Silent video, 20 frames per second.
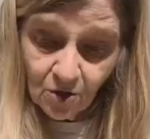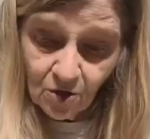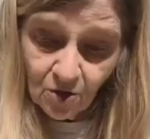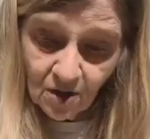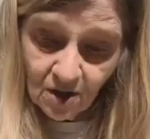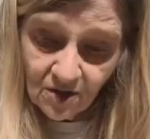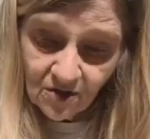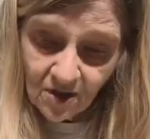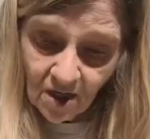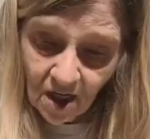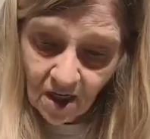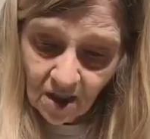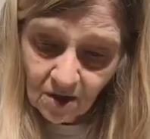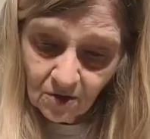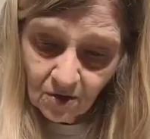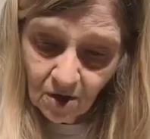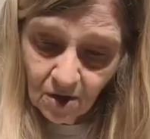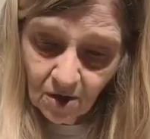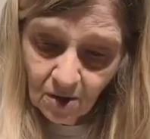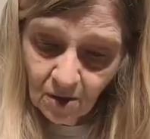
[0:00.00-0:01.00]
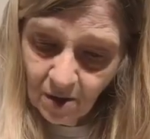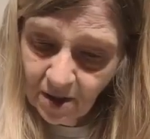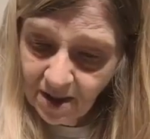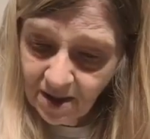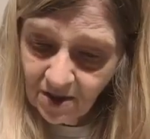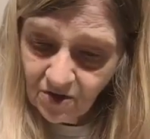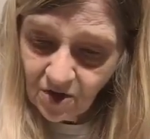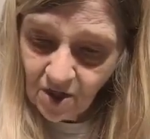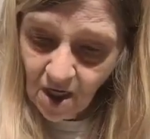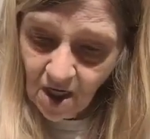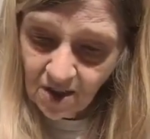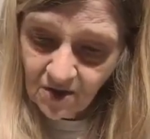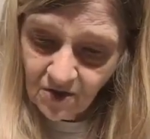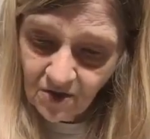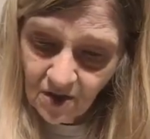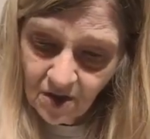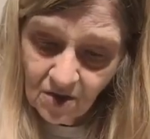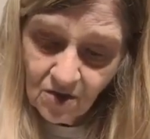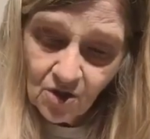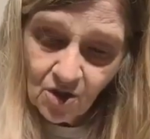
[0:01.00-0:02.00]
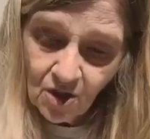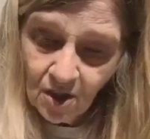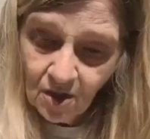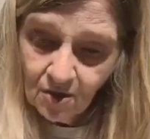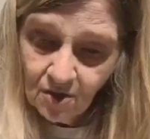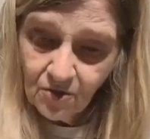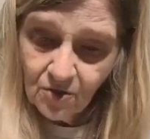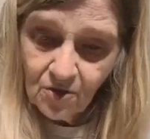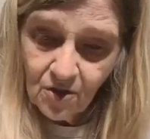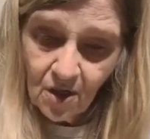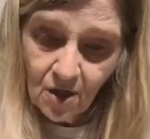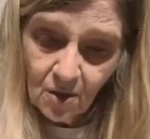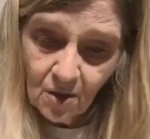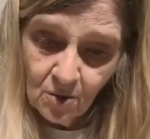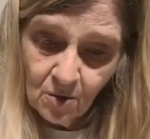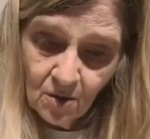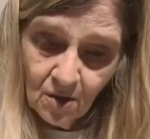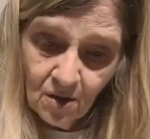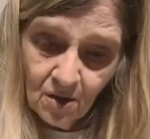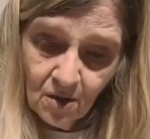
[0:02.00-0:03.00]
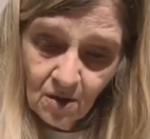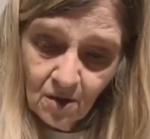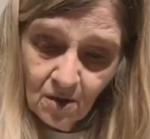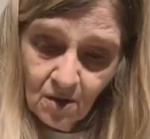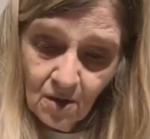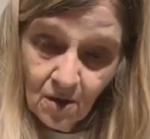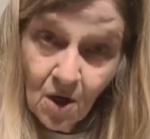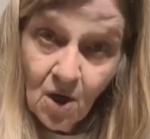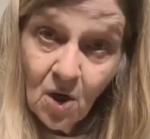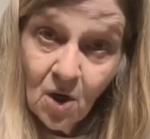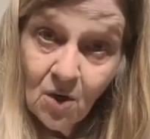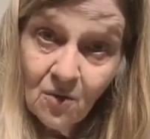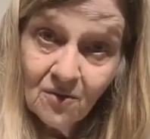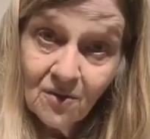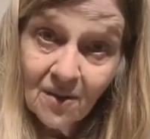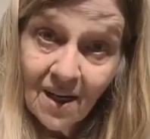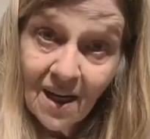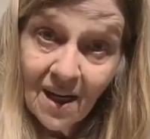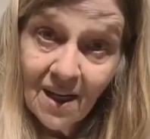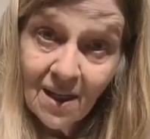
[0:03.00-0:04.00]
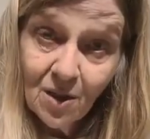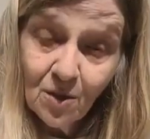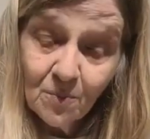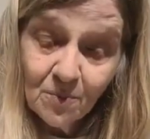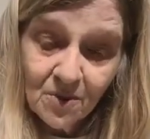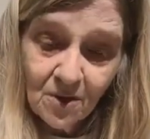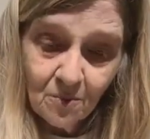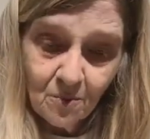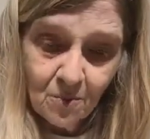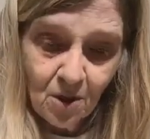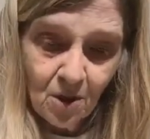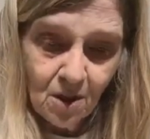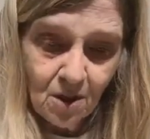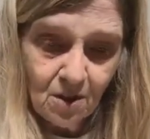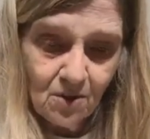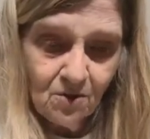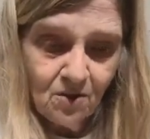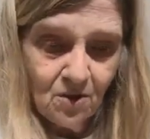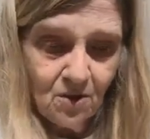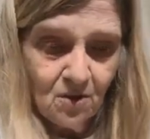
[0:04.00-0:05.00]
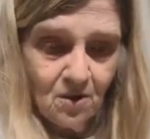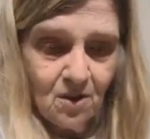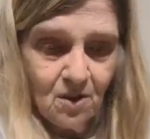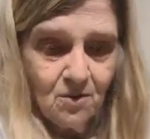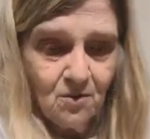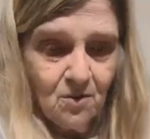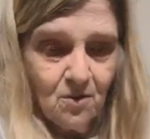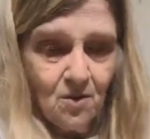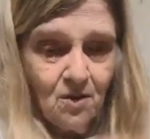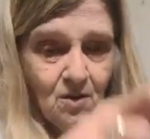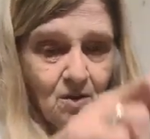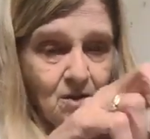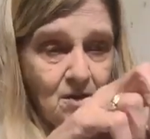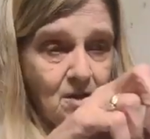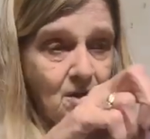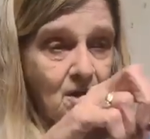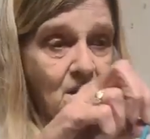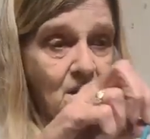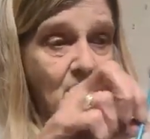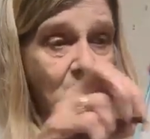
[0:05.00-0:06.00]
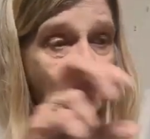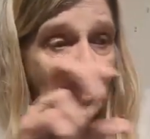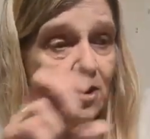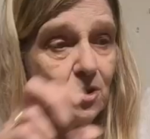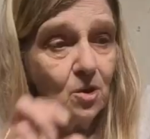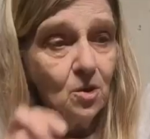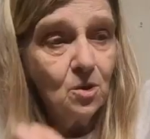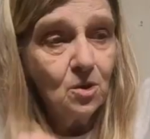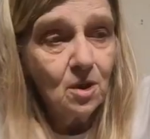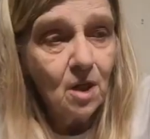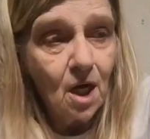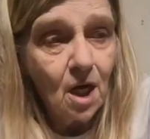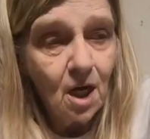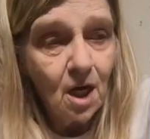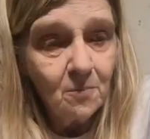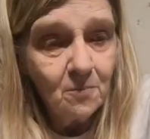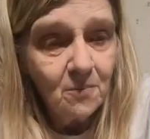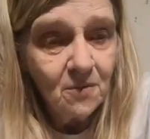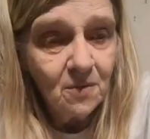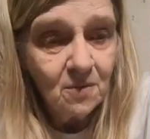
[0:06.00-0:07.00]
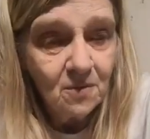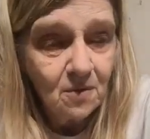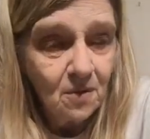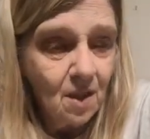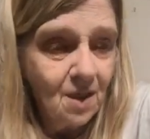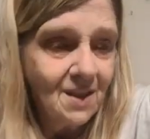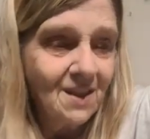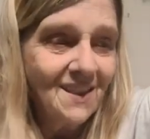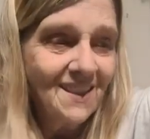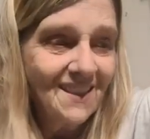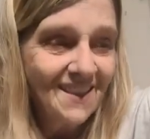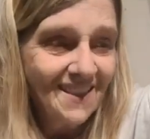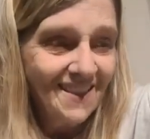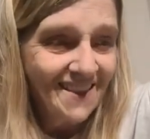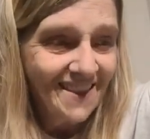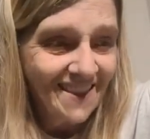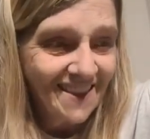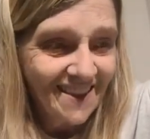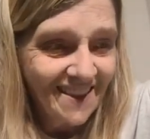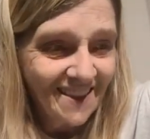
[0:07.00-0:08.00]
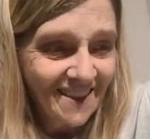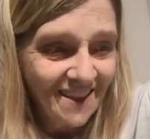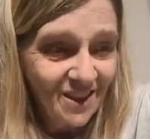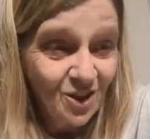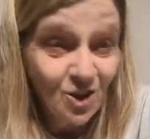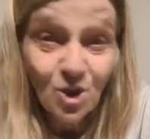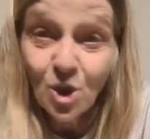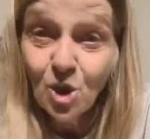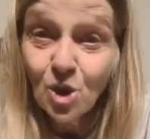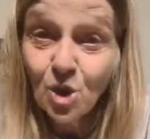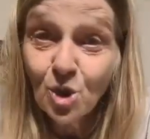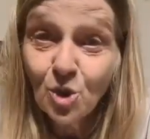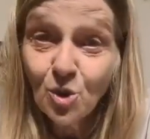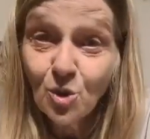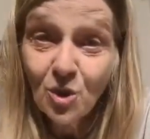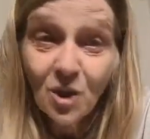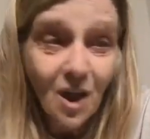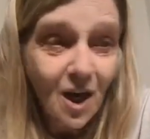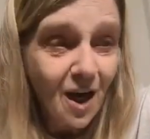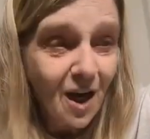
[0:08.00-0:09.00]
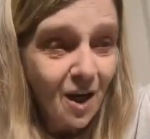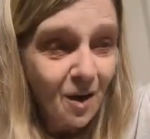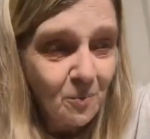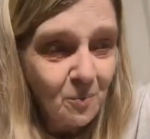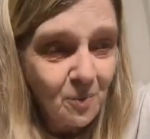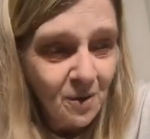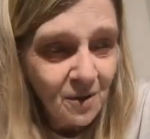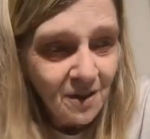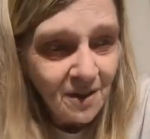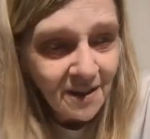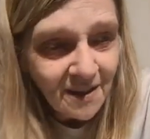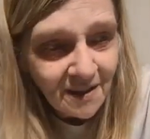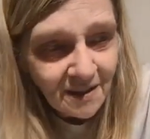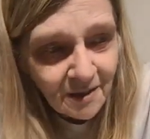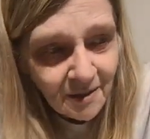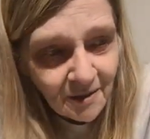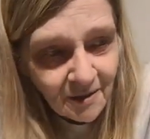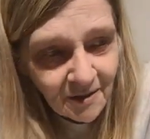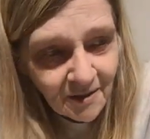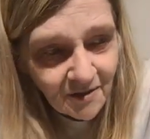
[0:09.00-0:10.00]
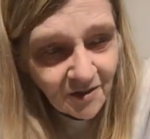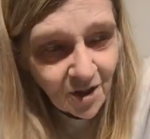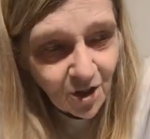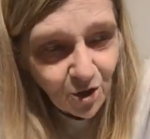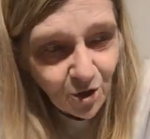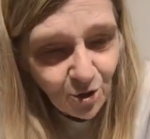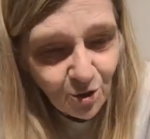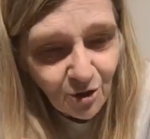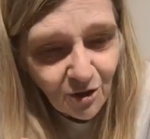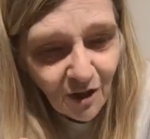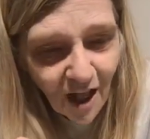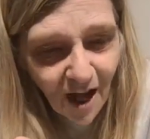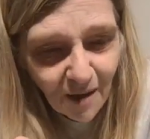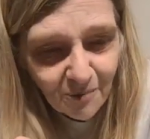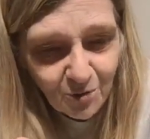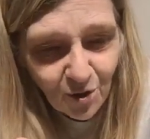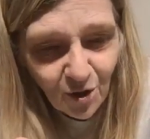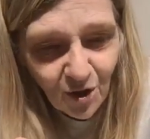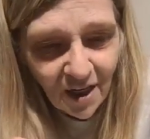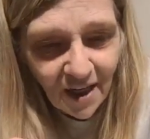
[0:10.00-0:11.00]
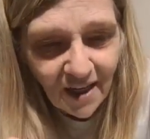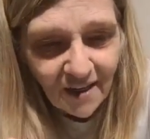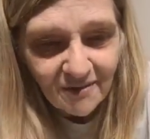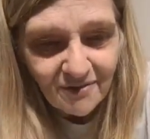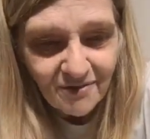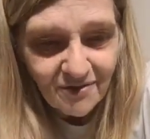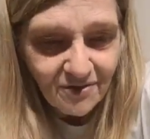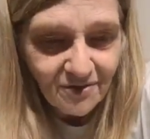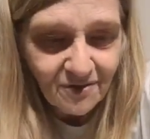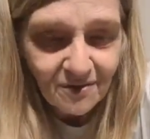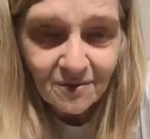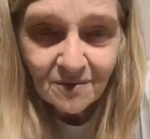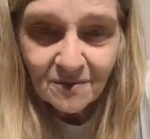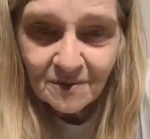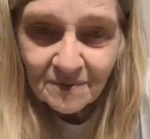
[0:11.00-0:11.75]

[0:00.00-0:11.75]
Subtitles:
Tree's got glue and it's got seashells. So hopefully I help somebody. You know. Get the glue glob. The glue glob. The glue glob craft.